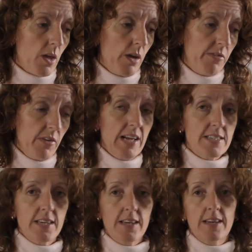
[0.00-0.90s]
if you
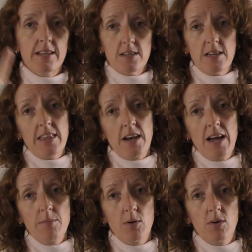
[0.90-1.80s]
liked it, hit the
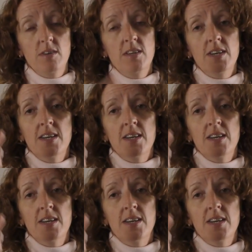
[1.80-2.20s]
like button.